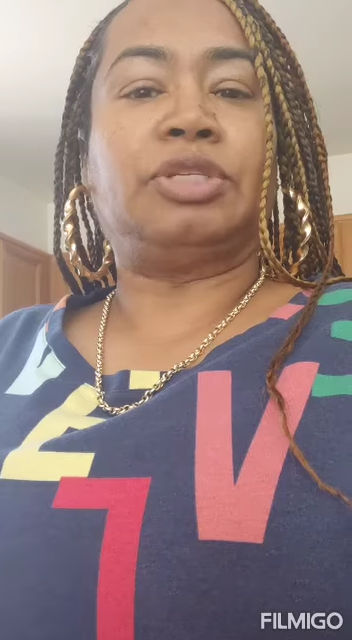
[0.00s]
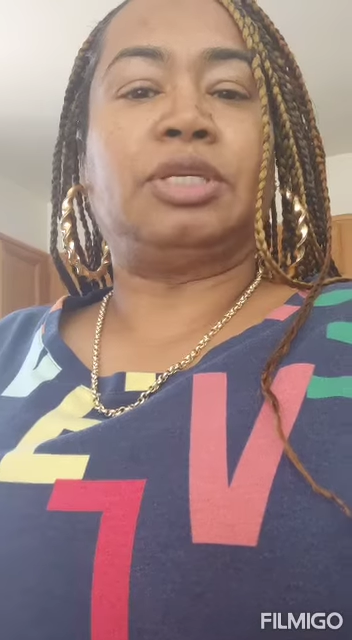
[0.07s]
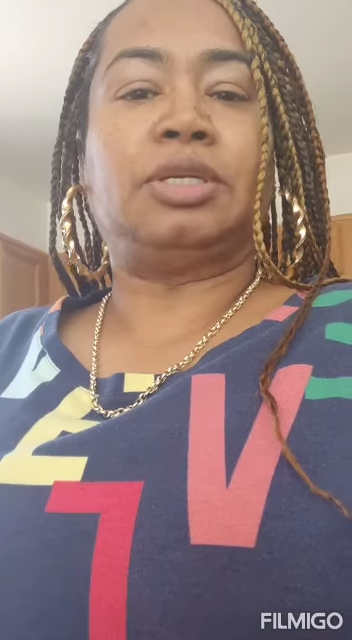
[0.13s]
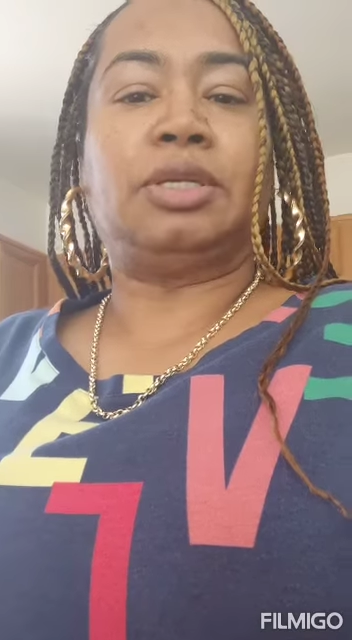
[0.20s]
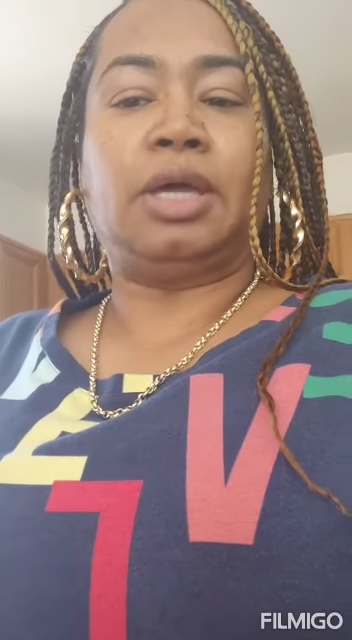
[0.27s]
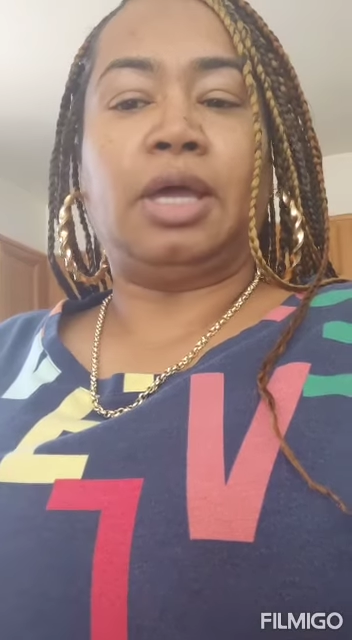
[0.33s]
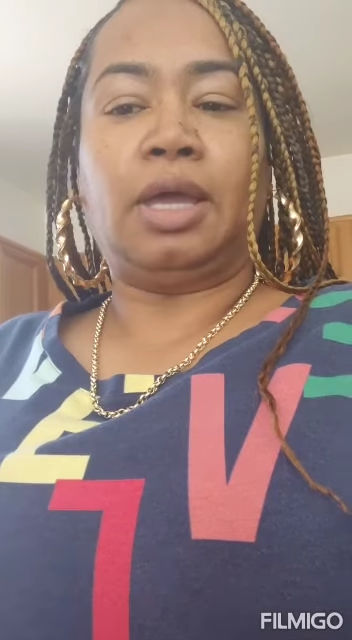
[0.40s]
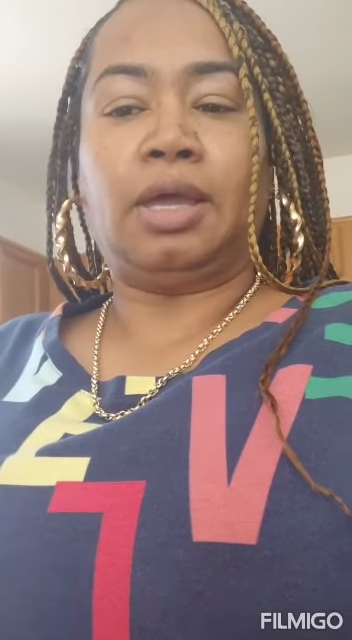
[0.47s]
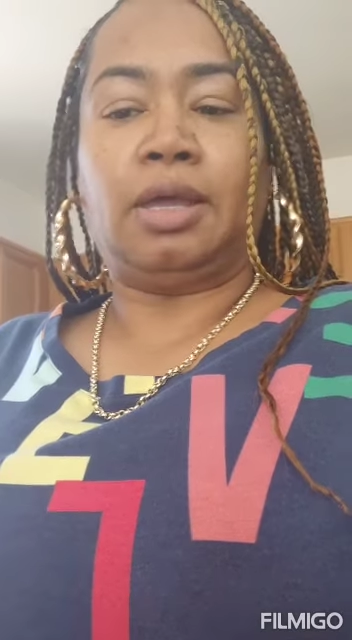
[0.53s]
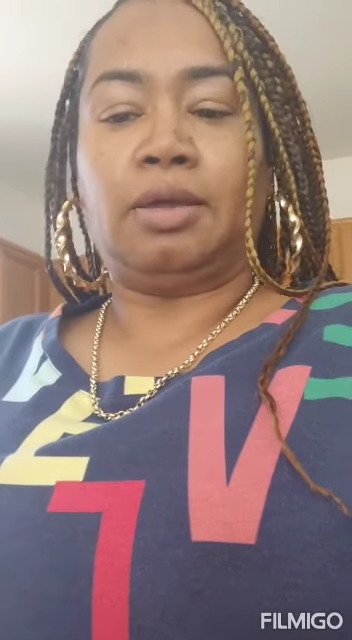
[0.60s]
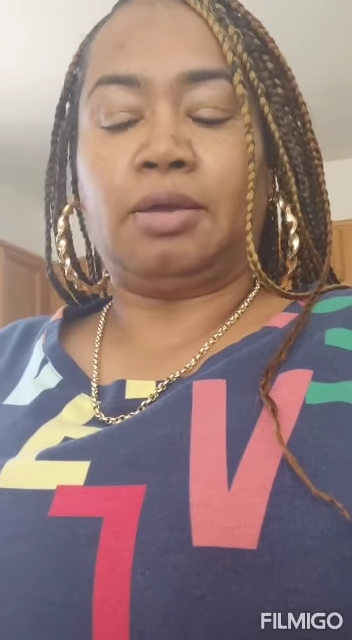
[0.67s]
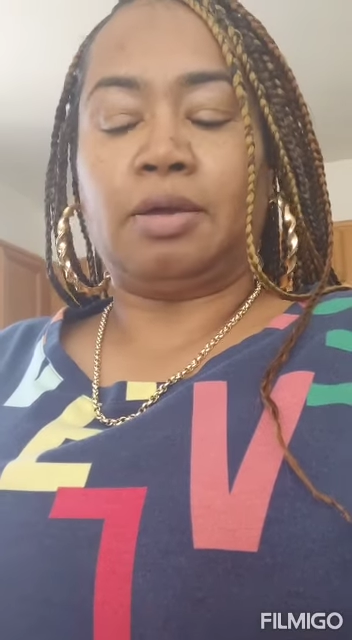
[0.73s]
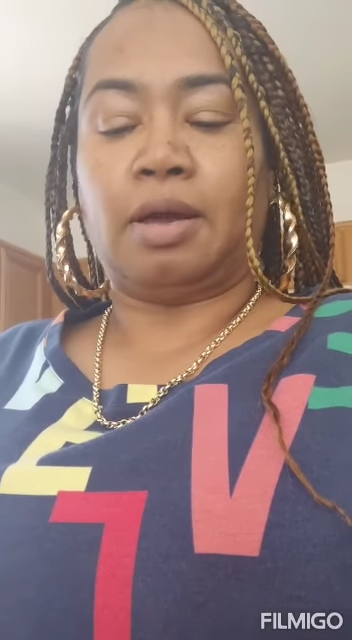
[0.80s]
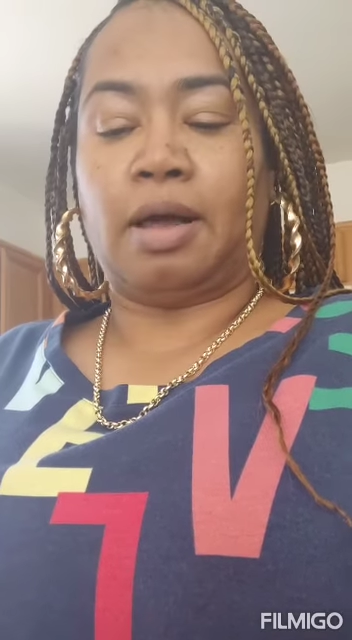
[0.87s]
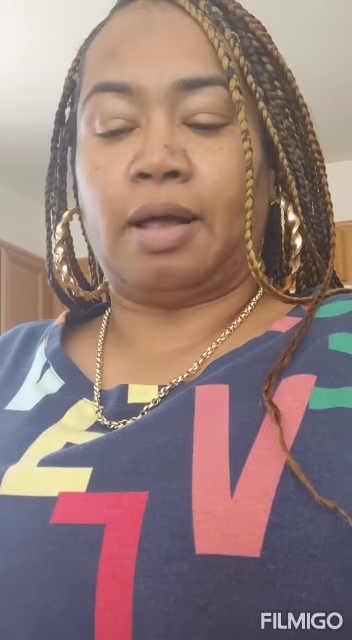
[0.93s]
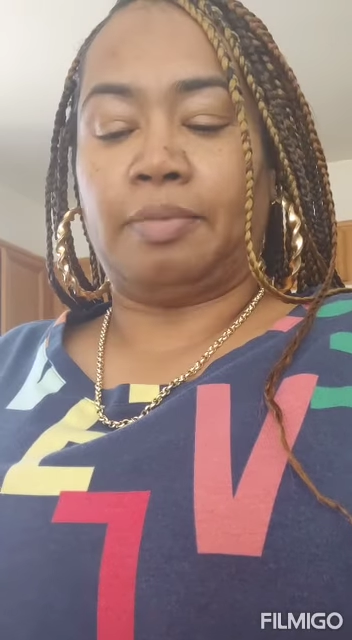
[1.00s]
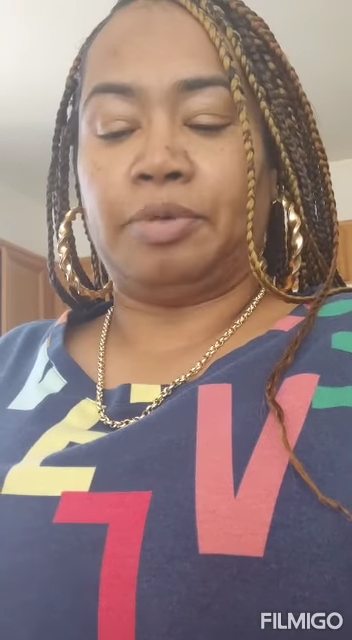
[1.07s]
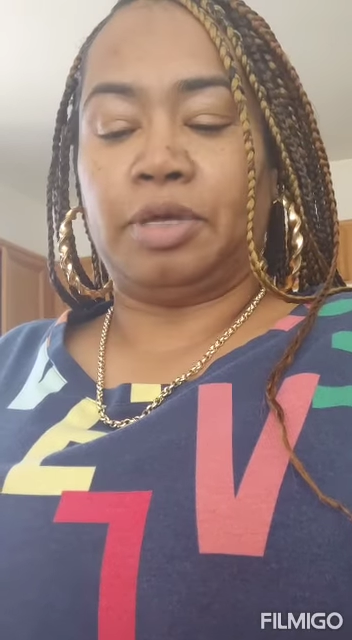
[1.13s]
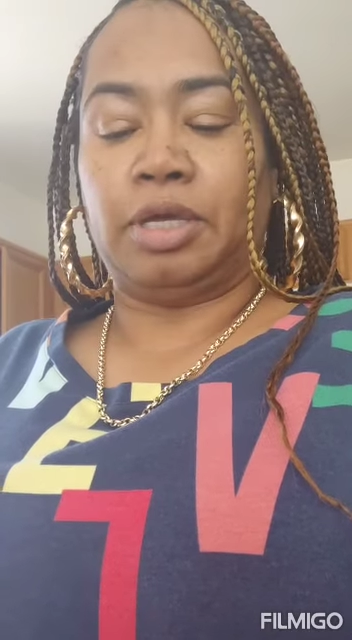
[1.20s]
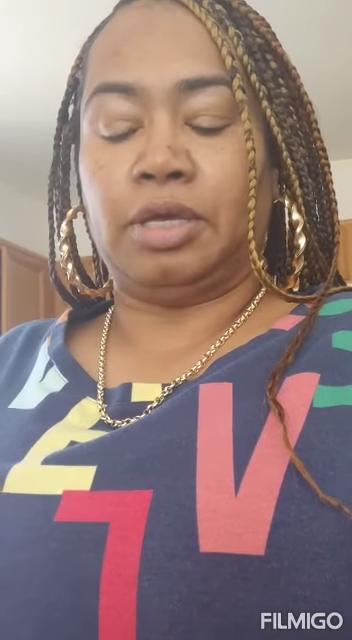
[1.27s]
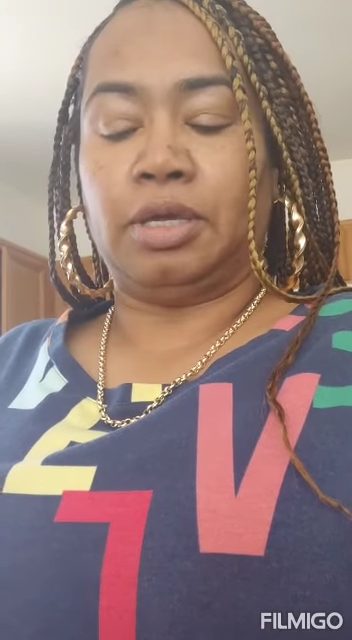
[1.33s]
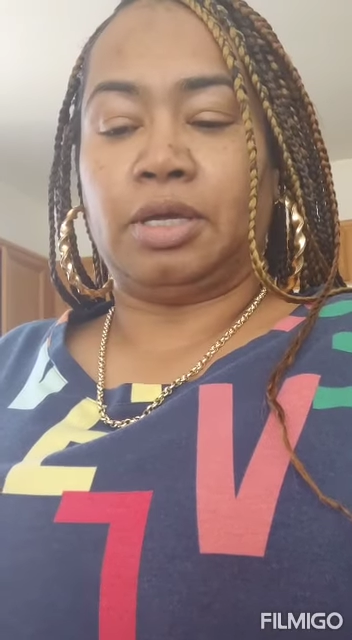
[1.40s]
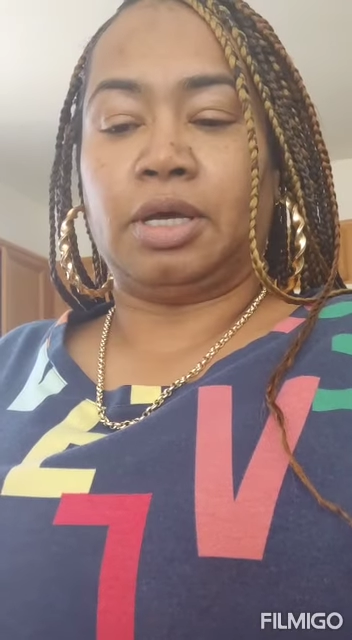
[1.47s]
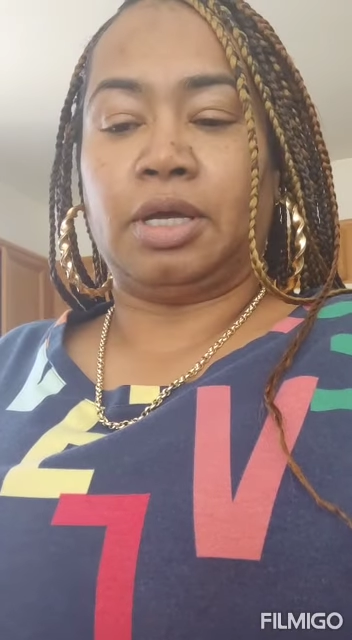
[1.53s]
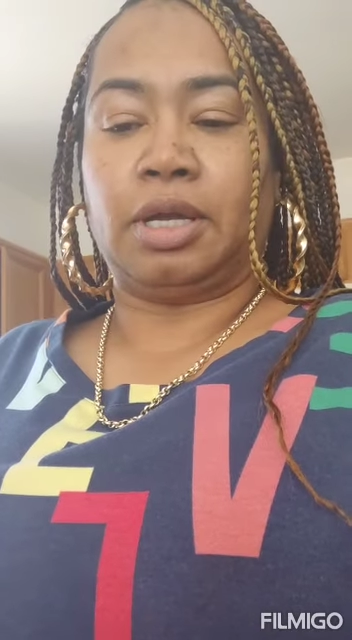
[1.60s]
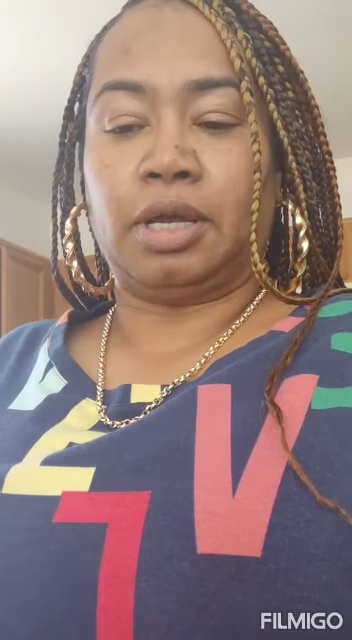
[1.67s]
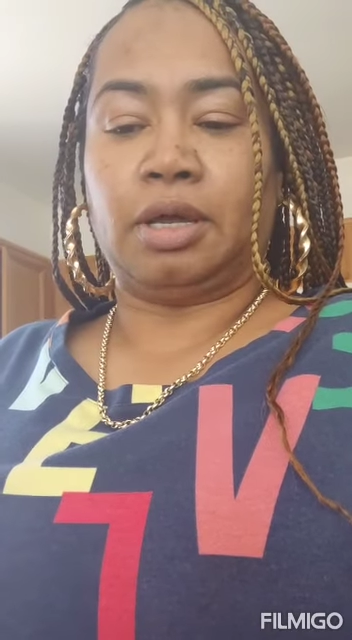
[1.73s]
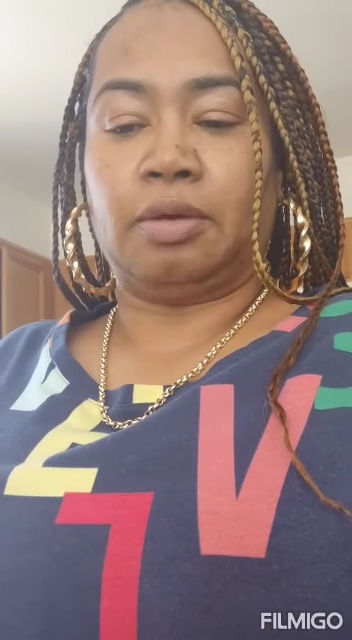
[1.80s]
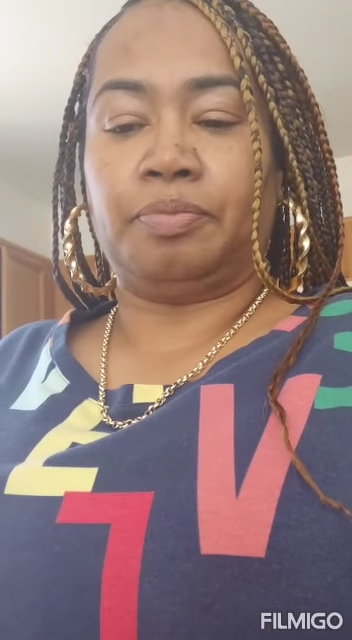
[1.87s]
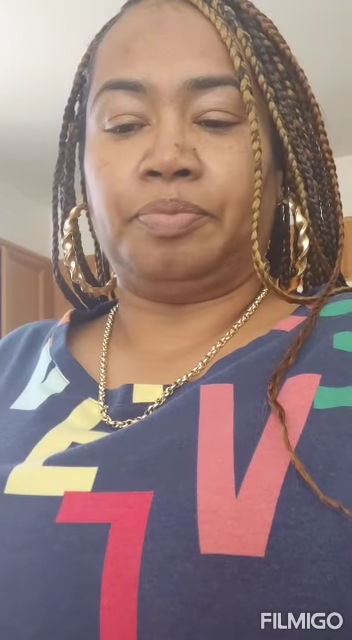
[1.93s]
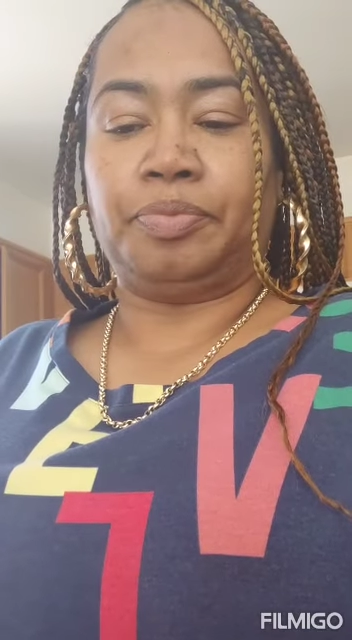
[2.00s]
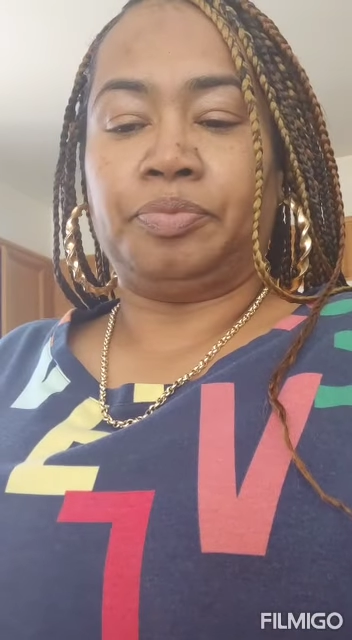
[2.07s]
today I'll be cutting up